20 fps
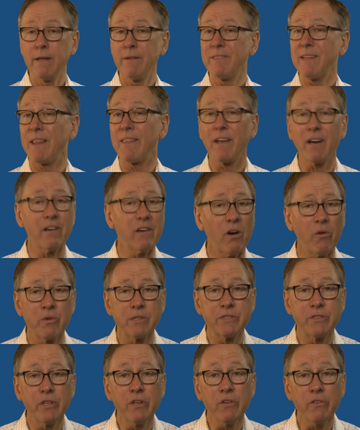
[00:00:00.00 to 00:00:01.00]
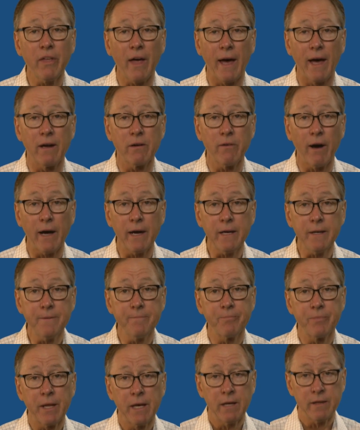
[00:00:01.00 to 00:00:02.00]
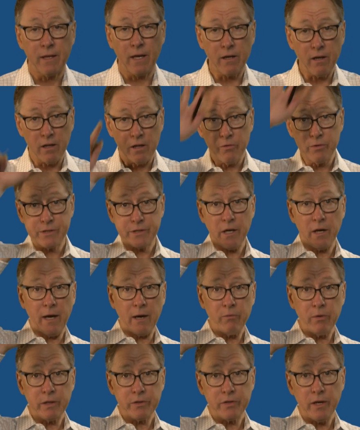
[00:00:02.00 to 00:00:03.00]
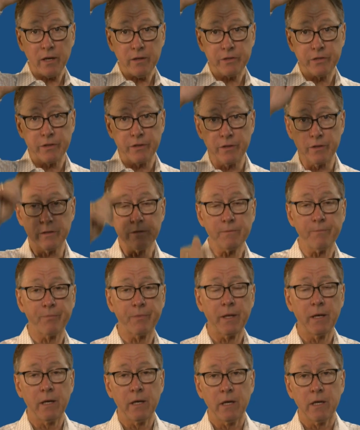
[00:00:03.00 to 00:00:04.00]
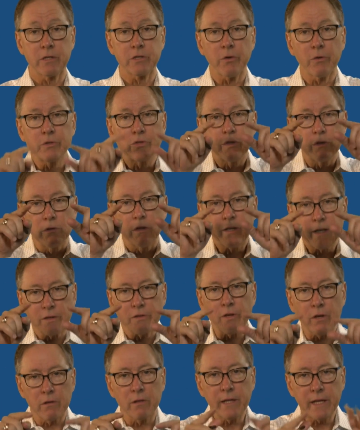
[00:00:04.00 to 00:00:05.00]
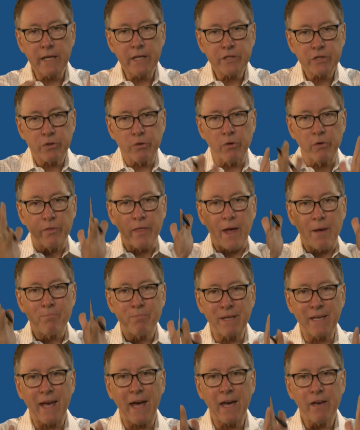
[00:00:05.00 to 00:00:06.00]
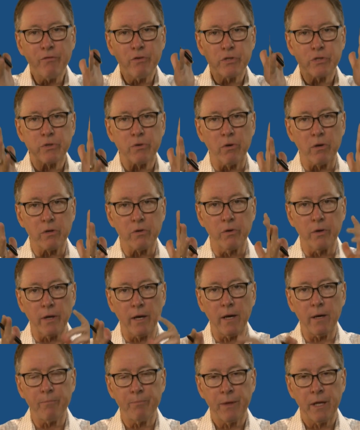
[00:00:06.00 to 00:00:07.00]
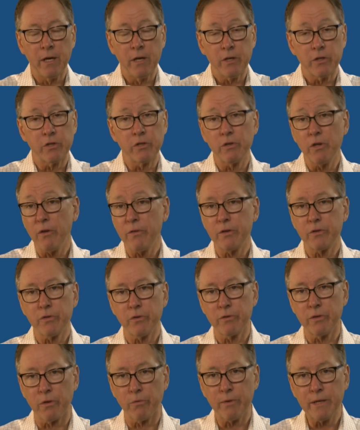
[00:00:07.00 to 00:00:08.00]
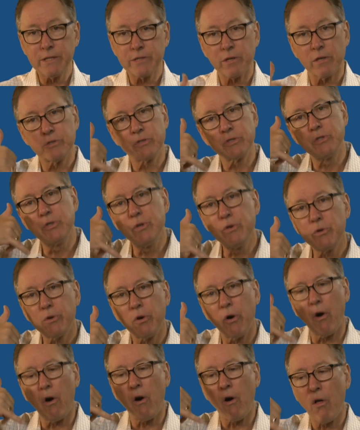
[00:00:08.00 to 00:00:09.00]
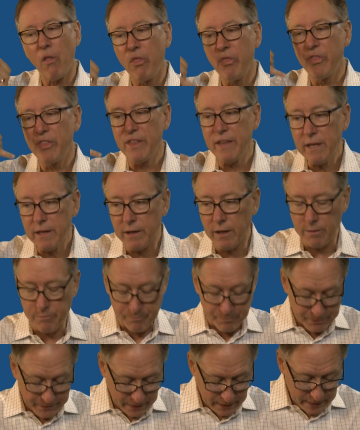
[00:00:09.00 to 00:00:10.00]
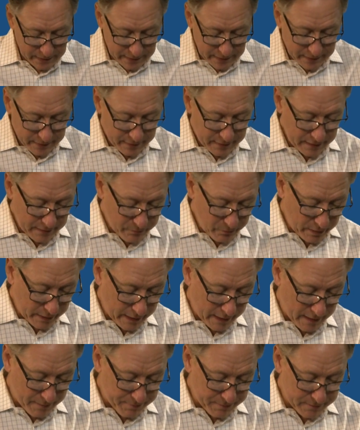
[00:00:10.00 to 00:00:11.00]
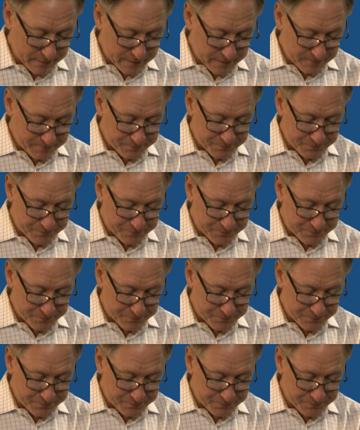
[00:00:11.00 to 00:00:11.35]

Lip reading: Now, they don't always do that, right? They don't always go, I want to talk to you. So as you look at their lead score, that behavior score going up, you know they're doing their research, you call them. Then what happens?